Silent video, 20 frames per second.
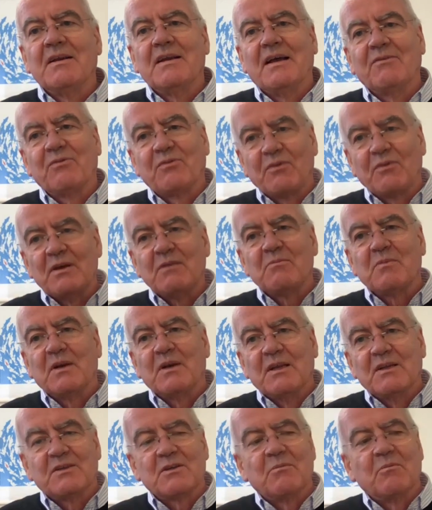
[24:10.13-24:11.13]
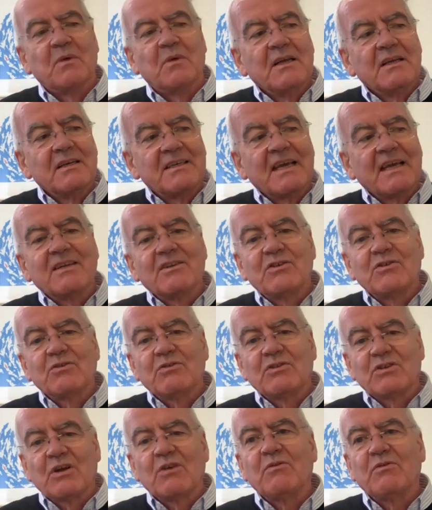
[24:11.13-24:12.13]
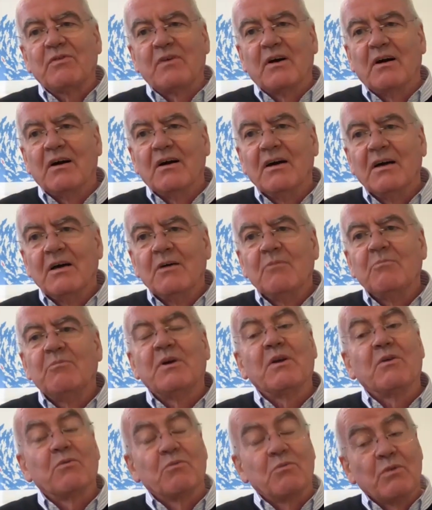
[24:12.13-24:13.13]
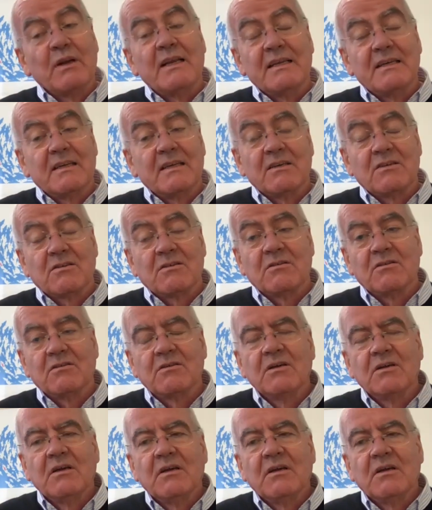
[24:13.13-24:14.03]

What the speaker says: Friedmanism takes you so far, but it really doesn't